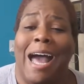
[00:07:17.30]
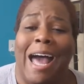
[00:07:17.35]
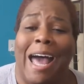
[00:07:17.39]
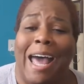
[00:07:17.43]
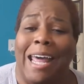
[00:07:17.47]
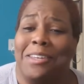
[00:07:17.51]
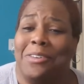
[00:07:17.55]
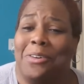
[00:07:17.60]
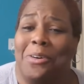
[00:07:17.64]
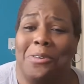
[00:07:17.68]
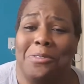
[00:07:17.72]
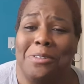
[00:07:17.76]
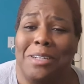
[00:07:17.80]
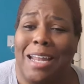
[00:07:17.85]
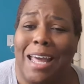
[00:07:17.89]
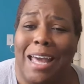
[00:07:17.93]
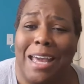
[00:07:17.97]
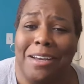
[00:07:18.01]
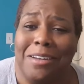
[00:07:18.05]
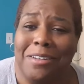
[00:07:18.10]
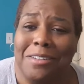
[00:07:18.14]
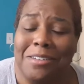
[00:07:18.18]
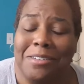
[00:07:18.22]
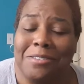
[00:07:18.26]

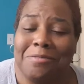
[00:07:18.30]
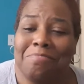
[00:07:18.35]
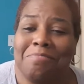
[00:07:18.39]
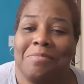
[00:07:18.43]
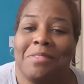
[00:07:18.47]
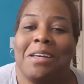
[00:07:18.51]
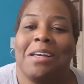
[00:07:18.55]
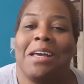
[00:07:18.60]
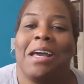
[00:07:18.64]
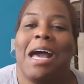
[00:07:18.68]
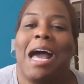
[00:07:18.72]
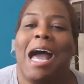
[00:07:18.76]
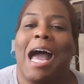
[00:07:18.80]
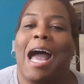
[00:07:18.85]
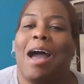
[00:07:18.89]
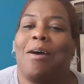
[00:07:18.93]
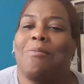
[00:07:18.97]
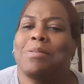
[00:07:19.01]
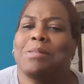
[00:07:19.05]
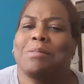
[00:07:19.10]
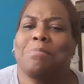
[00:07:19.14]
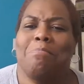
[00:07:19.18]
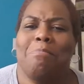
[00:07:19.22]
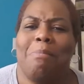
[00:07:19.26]
I don't like her.
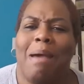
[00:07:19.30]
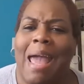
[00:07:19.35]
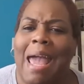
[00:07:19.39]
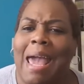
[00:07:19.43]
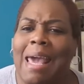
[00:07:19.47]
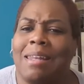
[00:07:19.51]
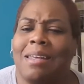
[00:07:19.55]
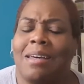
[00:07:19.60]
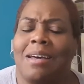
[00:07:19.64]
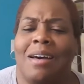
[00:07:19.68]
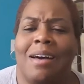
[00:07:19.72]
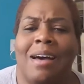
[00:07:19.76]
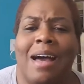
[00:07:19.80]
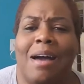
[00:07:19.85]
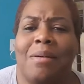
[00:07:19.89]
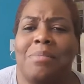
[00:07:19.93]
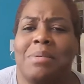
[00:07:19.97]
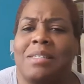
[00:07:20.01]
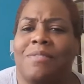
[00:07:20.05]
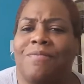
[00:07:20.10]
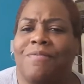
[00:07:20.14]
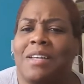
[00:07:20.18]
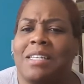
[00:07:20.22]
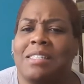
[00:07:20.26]
I was mad at her. I
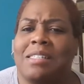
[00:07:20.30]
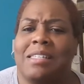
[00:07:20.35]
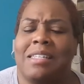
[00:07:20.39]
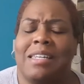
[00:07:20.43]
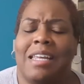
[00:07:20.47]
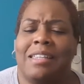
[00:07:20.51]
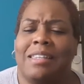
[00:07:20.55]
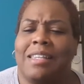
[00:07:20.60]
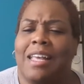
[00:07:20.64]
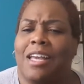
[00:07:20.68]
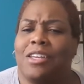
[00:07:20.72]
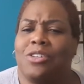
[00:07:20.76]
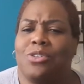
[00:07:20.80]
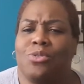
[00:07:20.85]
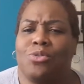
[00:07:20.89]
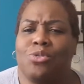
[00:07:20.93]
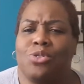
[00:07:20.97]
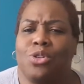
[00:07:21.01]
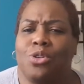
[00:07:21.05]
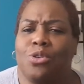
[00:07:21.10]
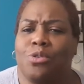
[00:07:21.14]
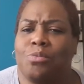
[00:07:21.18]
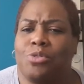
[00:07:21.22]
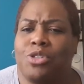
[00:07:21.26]
was fussing at that
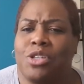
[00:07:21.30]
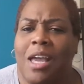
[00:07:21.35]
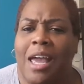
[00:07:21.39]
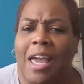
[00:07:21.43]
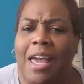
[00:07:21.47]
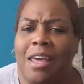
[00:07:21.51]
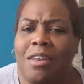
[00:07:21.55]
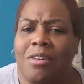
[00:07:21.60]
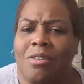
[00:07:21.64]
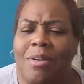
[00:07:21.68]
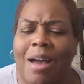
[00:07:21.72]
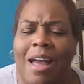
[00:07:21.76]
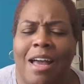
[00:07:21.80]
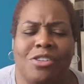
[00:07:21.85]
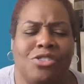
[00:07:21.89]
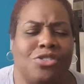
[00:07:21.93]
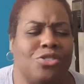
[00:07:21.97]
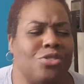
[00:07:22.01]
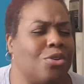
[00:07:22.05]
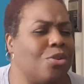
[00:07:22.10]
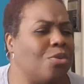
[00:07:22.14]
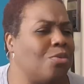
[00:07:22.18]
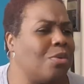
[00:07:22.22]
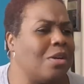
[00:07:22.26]
YouTube channel. I
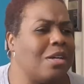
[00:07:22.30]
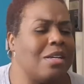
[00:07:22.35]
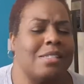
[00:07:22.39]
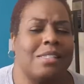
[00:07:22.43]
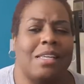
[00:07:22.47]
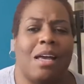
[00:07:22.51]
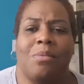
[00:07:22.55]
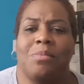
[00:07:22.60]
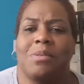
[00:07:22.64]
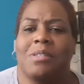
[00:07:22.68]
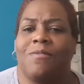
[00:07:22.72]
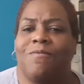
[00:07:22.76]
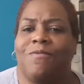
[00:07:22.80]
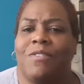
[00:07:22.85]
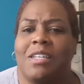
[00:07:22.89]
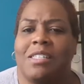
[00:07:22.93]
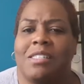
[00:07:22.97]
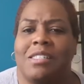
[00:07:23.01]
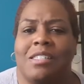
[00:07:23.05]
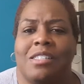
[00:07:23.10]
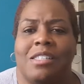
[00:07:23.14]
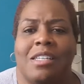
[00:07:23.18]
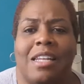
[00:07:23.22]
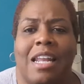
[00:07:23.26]
sure was. I was
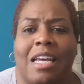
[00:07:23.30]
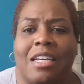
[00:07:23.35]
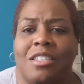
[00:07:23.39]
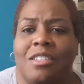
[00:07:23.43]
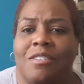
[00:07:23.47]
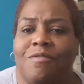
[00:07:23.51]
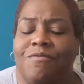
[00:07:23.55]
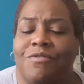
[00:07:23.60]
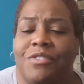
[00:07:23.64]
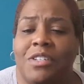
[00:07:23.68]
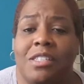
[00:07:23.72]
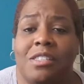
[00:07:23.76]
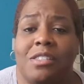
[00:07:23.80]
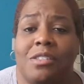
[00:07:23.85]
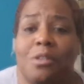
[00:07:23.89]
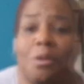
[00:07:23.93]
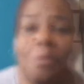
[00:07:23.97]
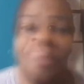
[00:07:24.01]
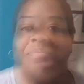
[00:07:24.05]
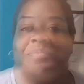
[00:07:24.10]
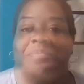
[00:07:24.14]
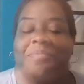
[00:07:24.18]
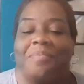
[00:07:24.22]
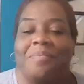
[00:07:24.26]
fussing till I couldn't fuss
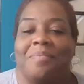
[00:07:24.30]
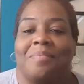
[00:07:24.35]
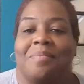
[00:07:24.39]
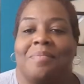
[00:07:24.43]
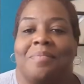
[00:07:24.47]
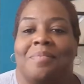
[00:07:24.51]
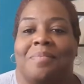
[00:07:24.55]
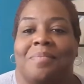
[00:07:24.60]
no more.